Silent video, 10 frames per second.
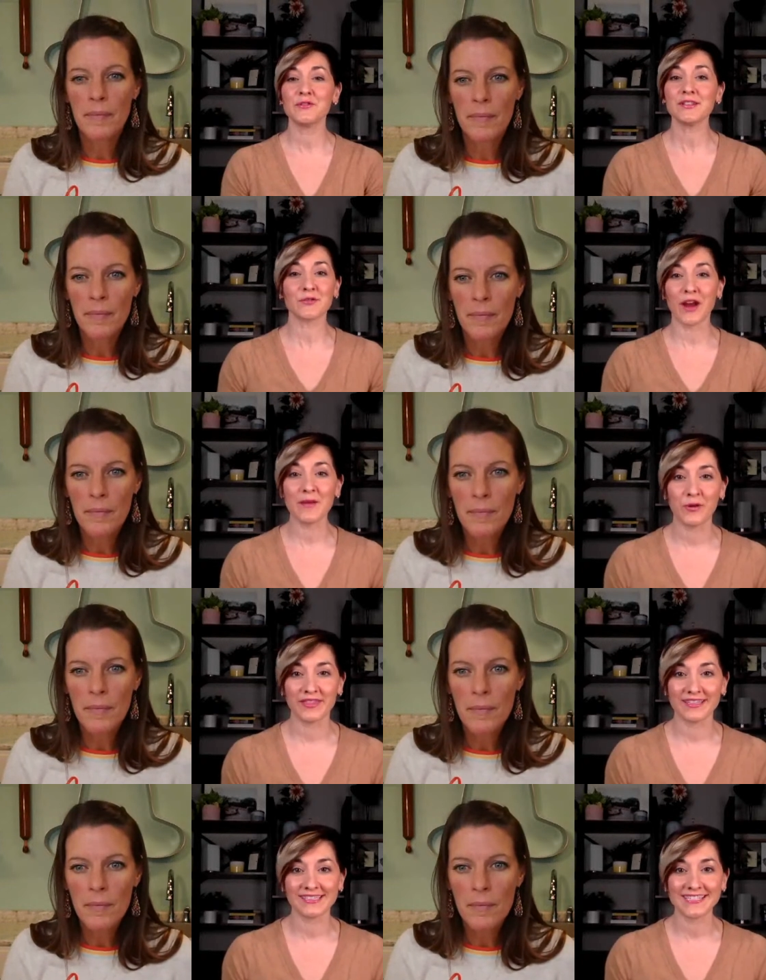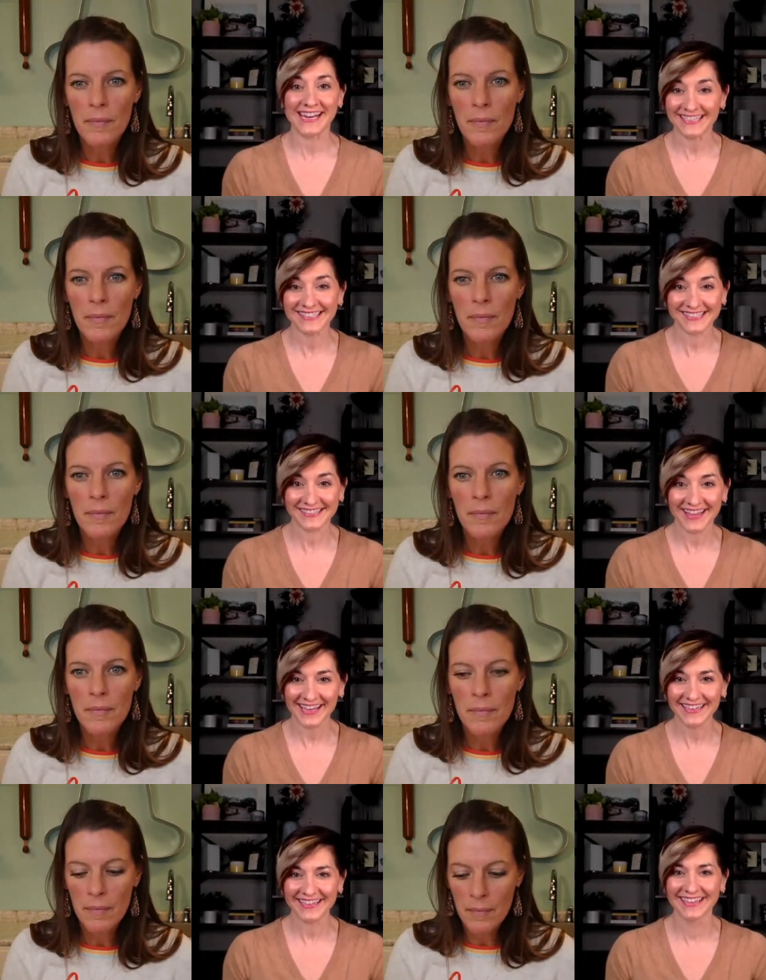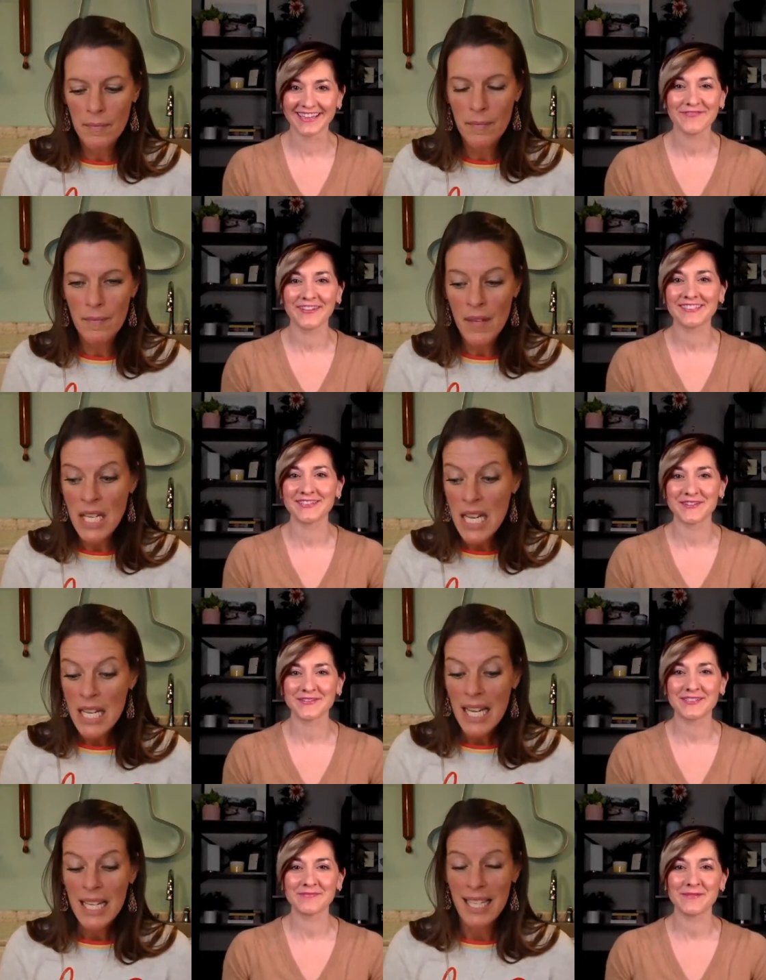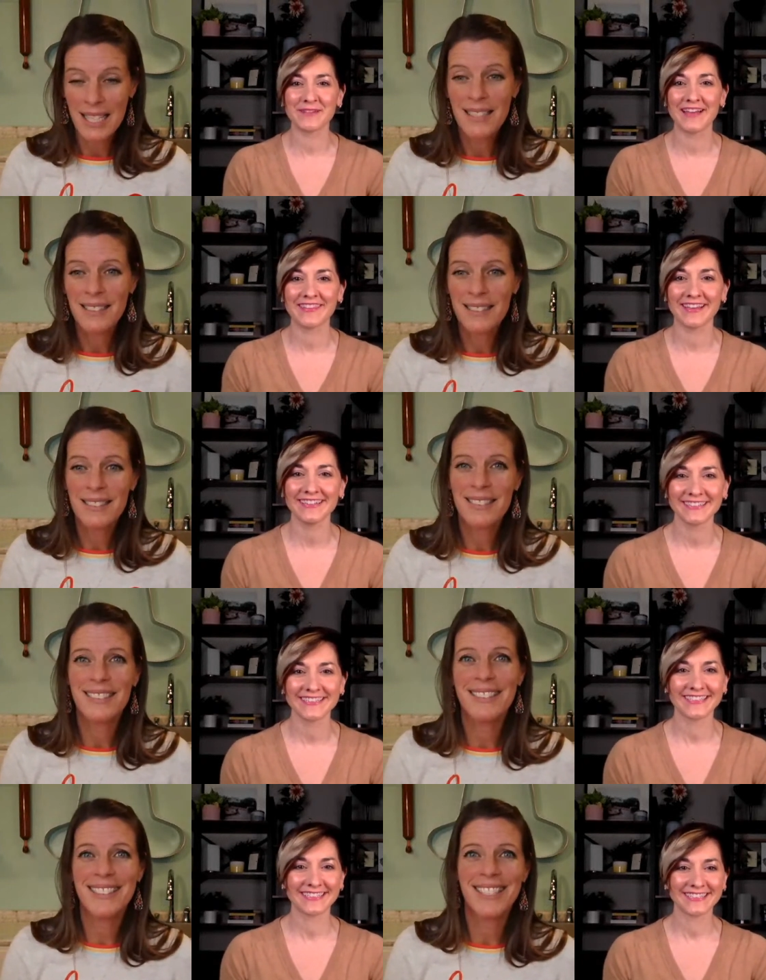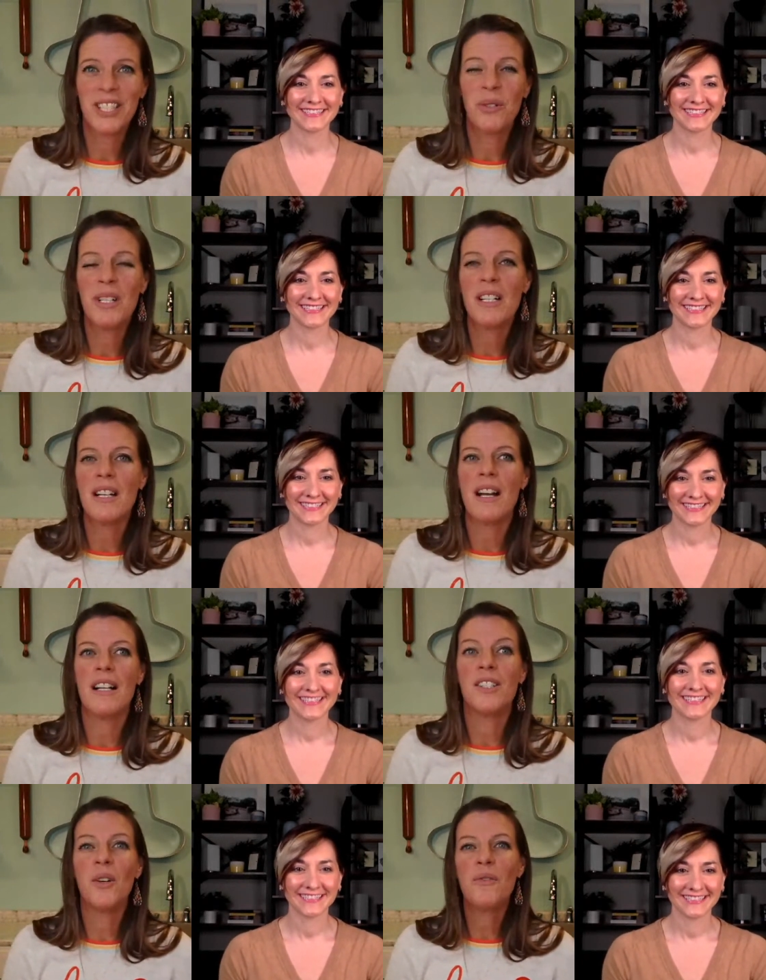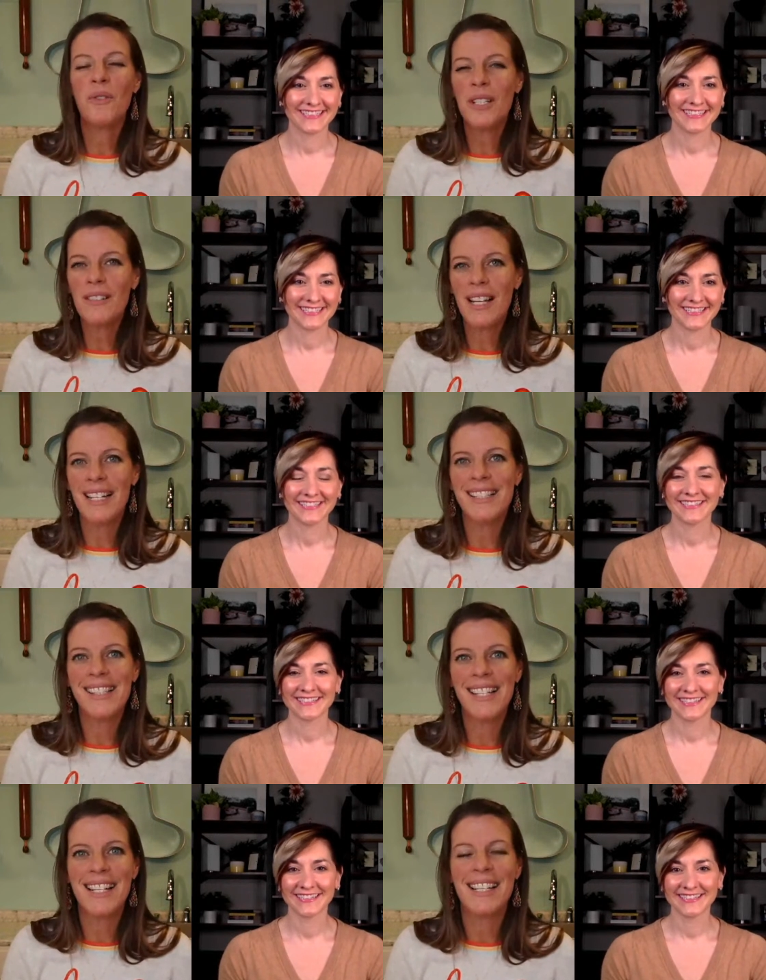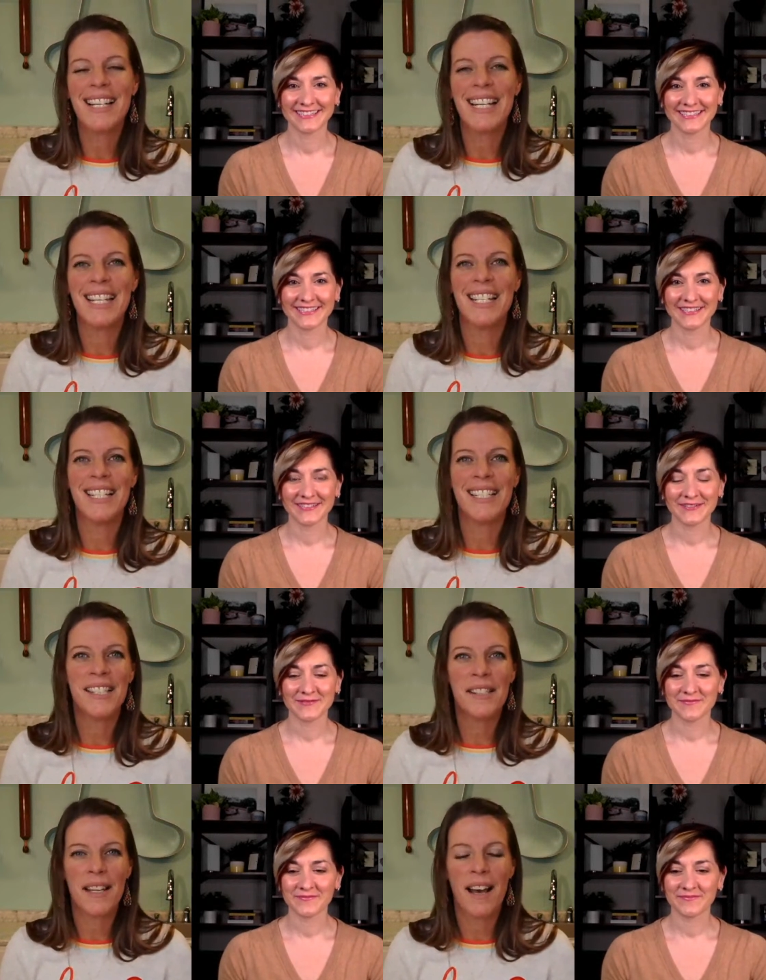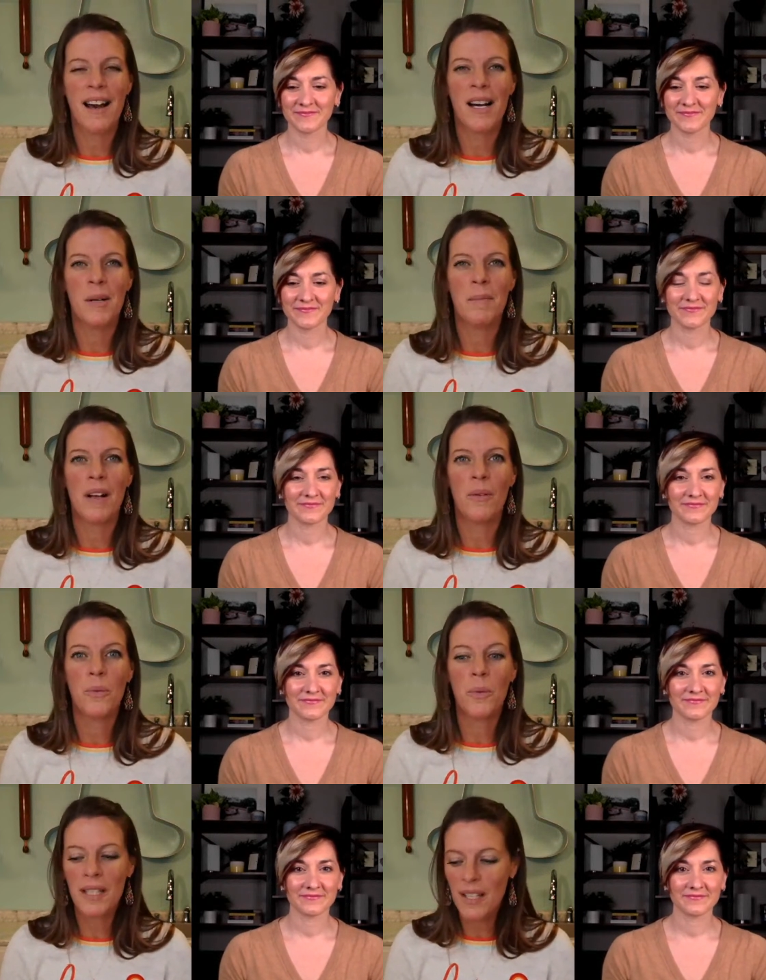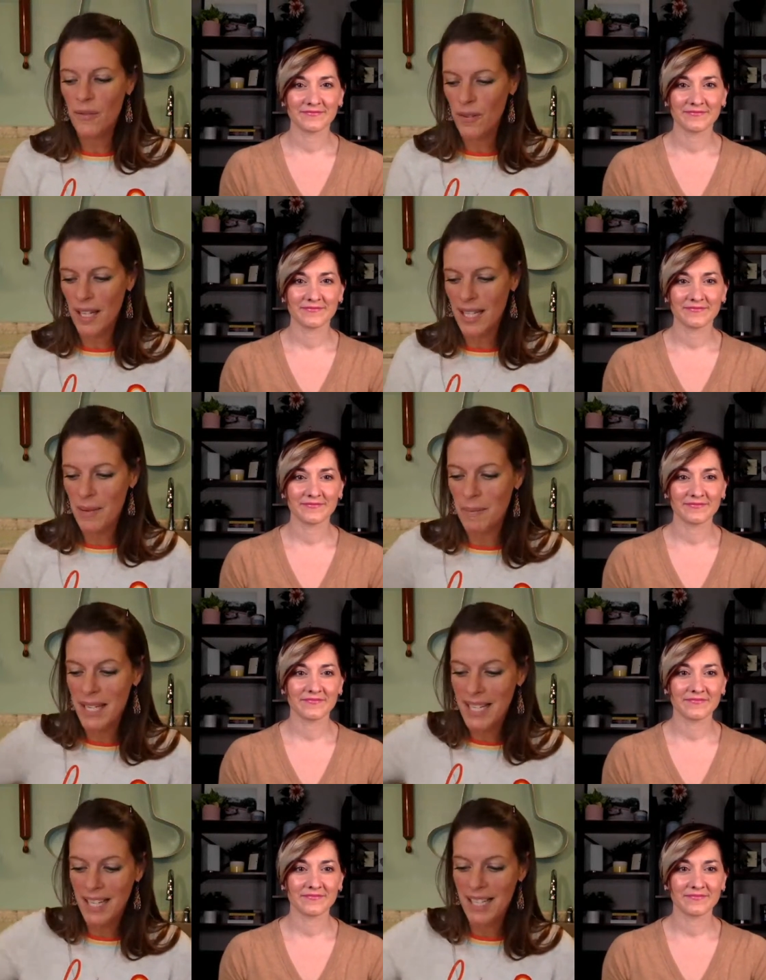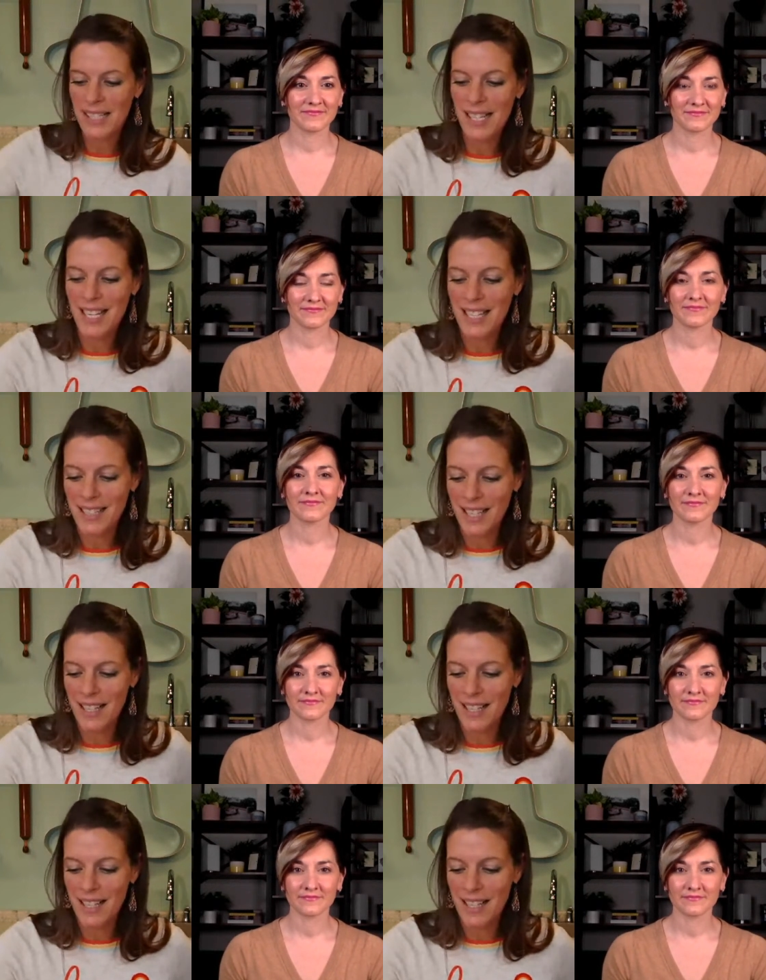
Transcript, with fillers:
Speaker 1: you describe what this tastes like if it's new to people out there?
Speaker 2: Sure. So royal icing is really fun because it